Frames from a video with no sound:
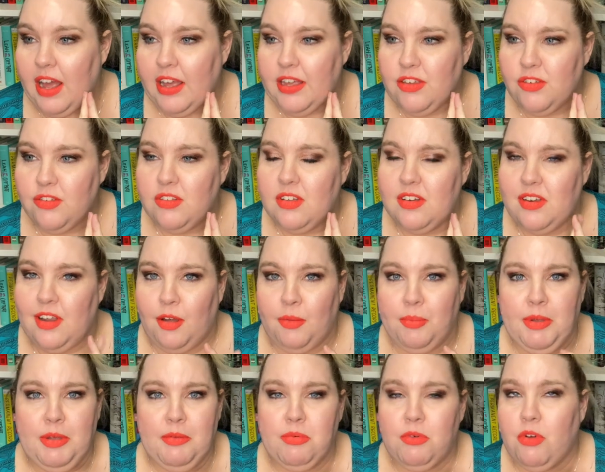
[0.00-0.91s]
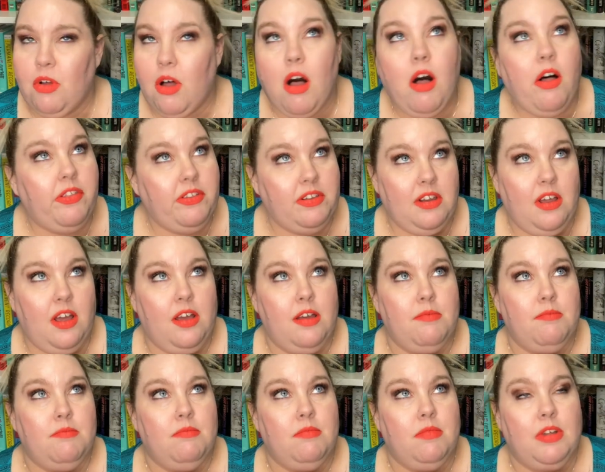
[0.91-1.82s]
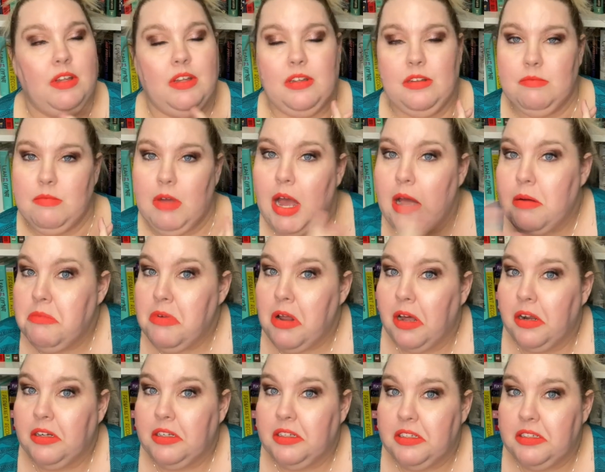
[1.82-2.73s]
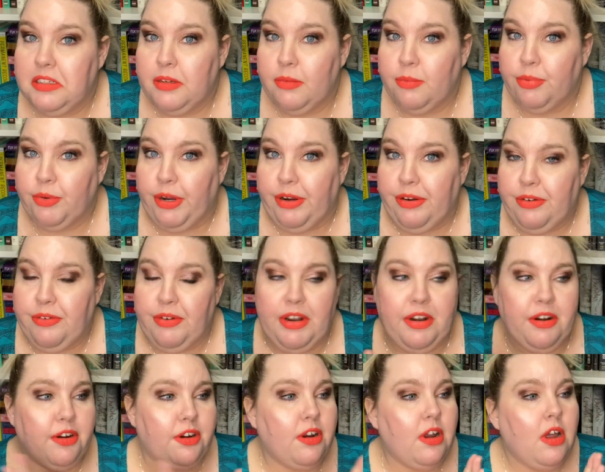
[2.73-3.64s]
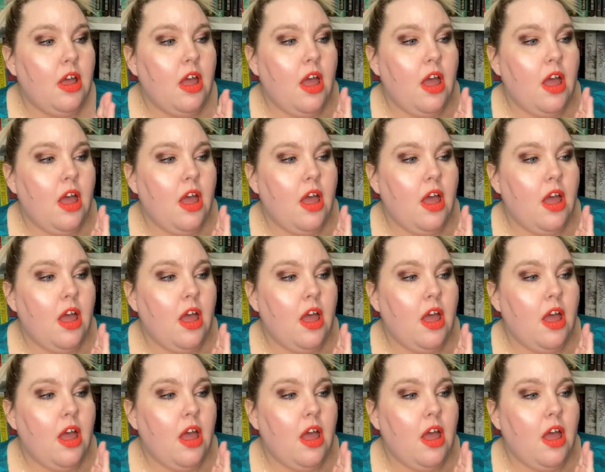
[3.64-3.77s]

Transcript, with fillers: I used to tell people all the time, I'm not a contemporary reader.